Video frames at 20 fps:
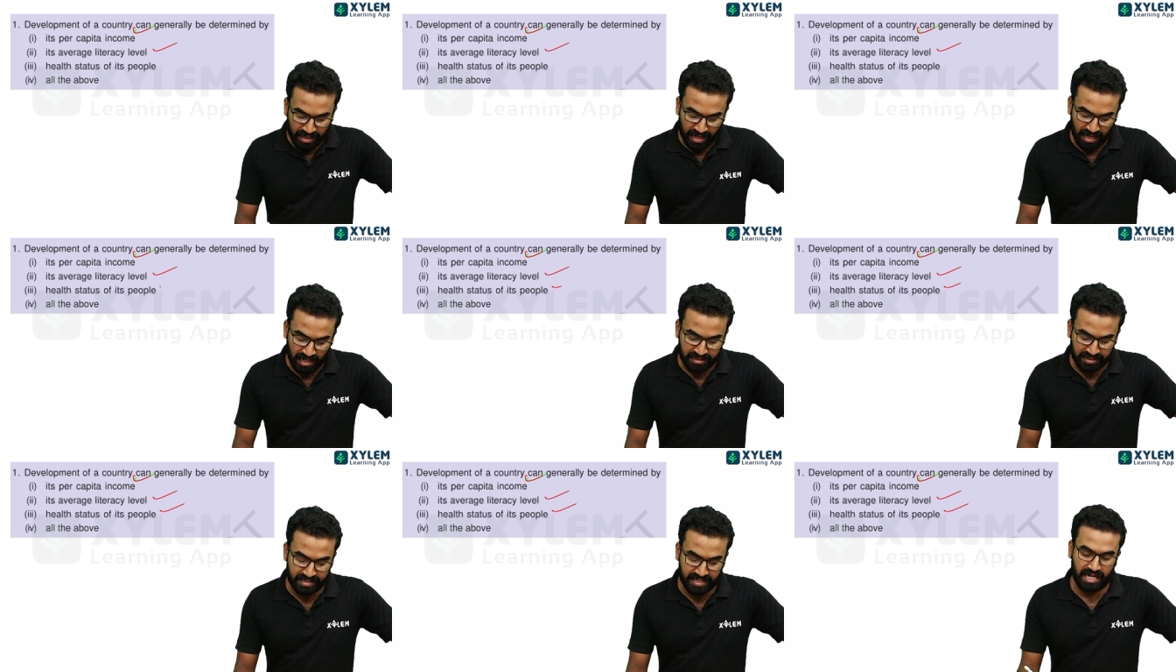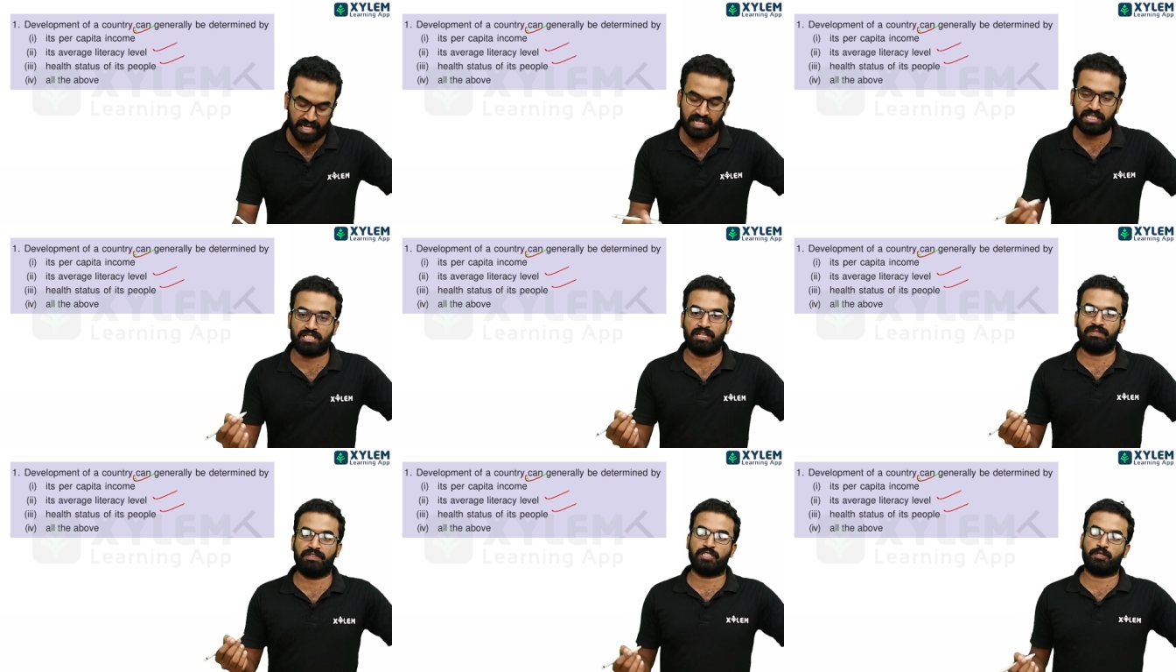Health
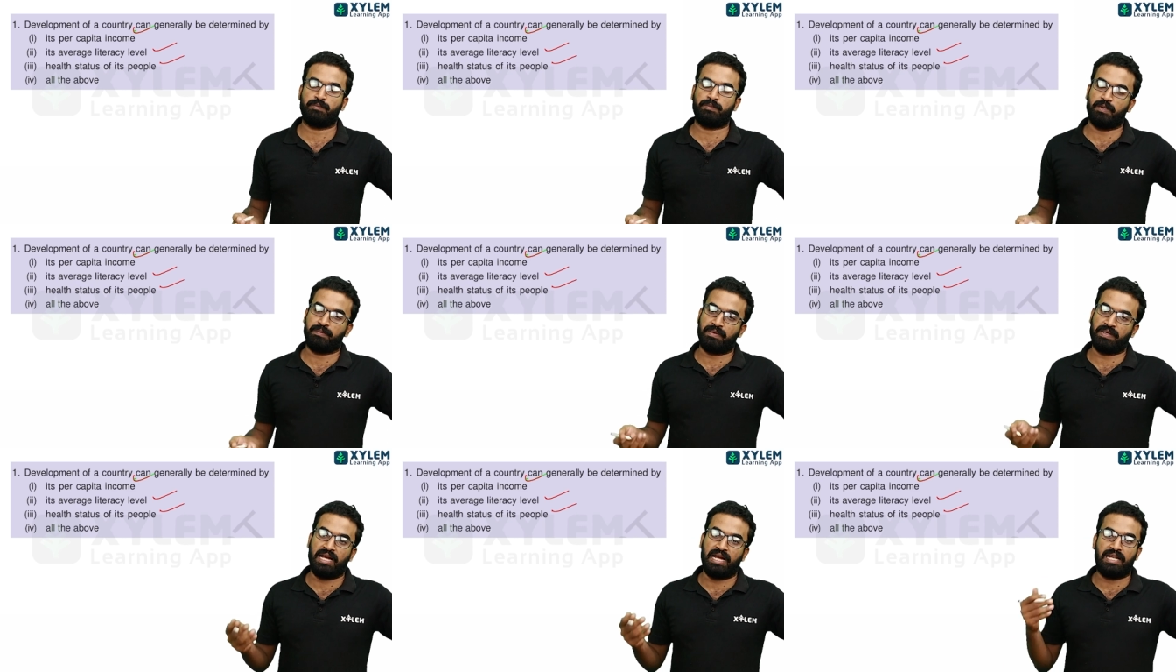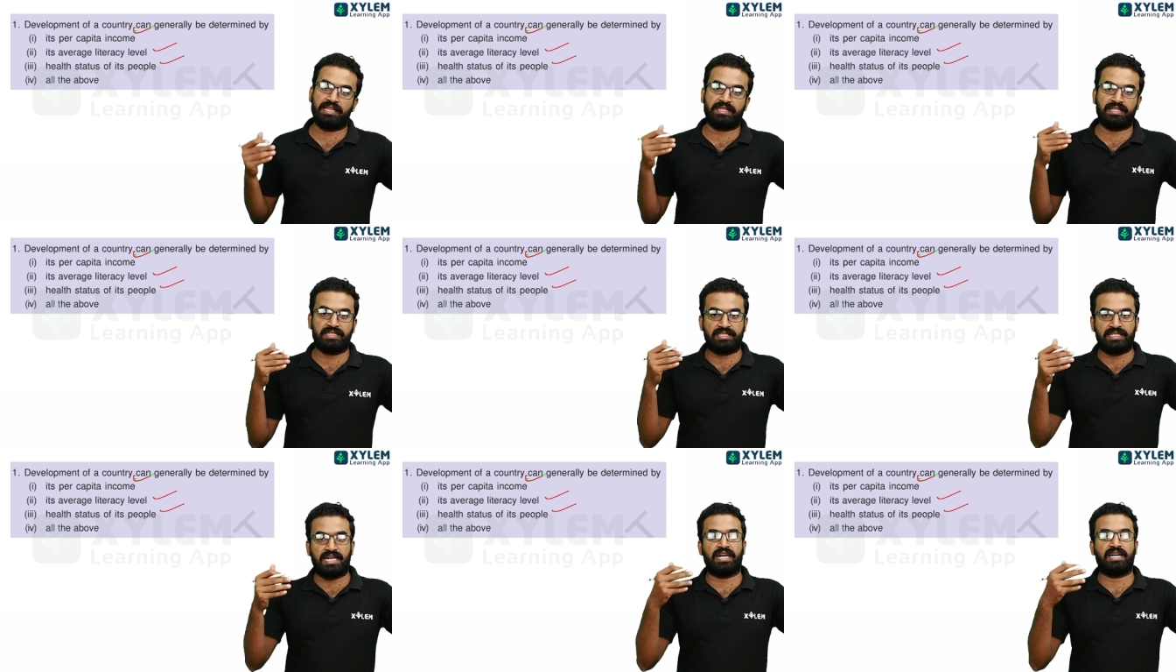status of its people, health
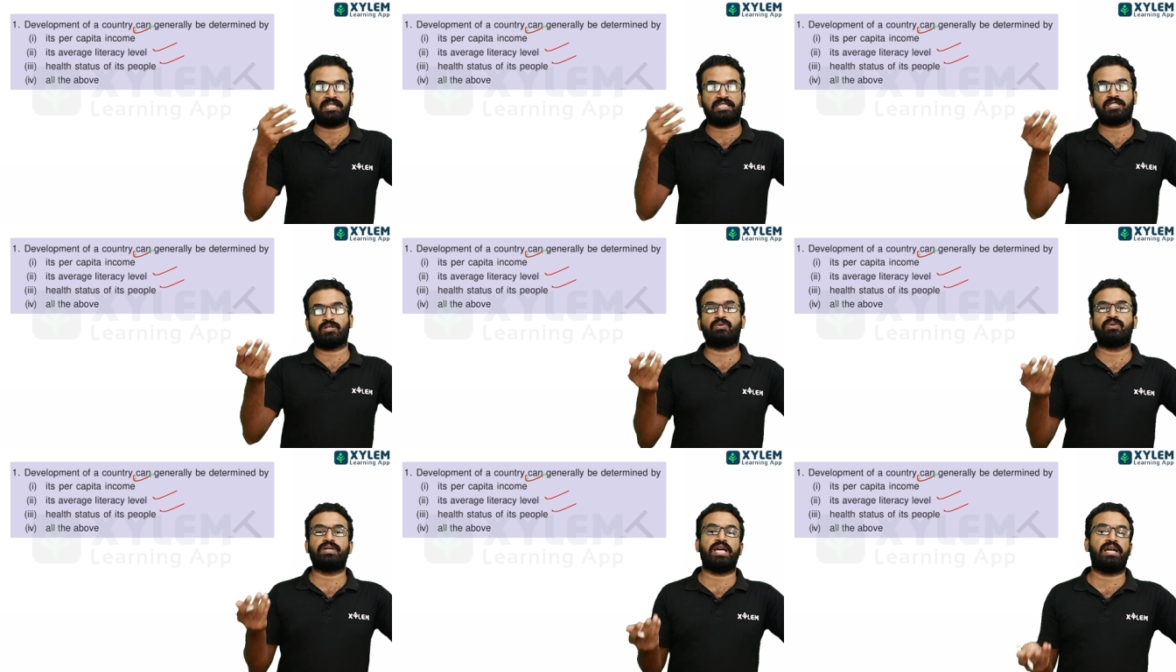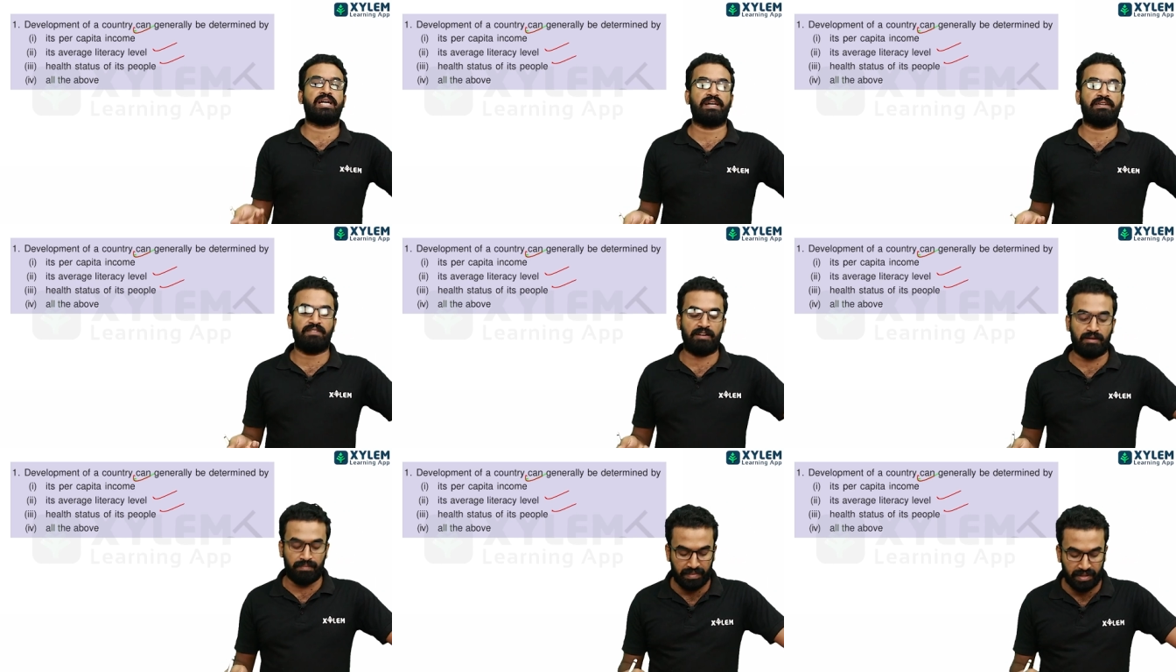status koodiyal
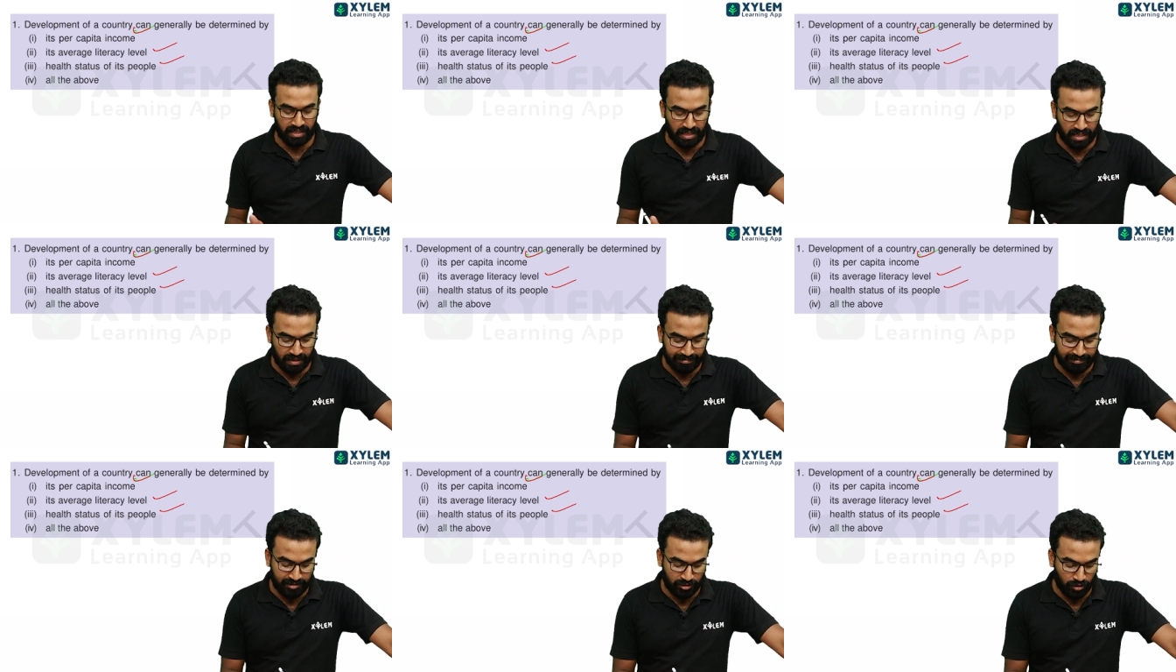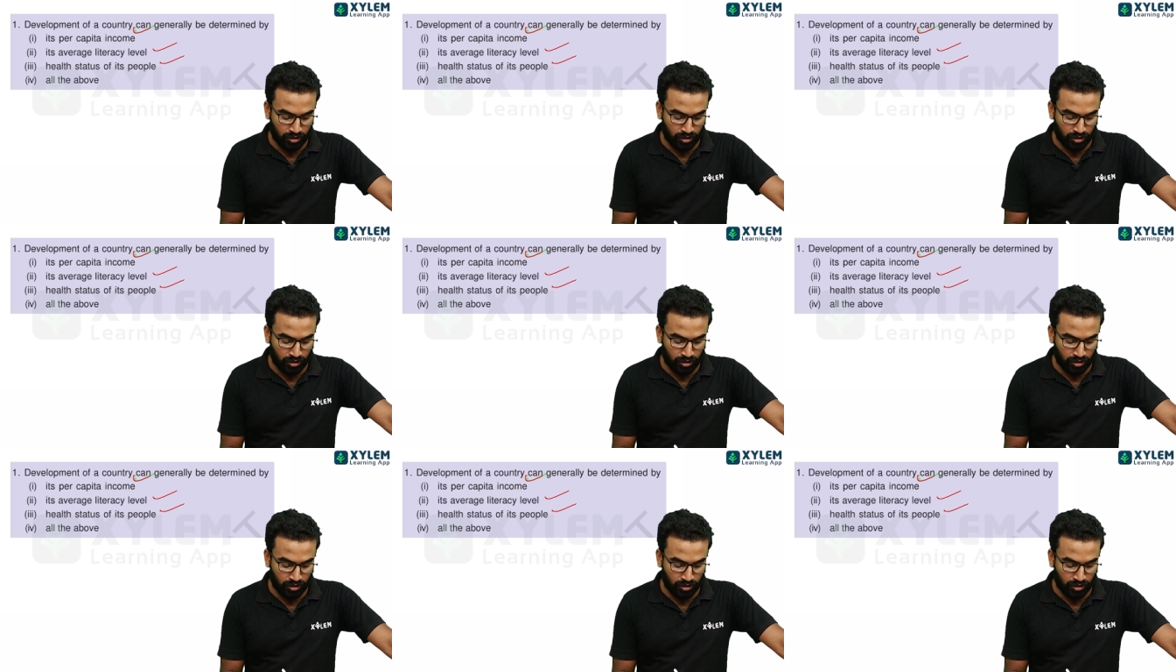development aanu.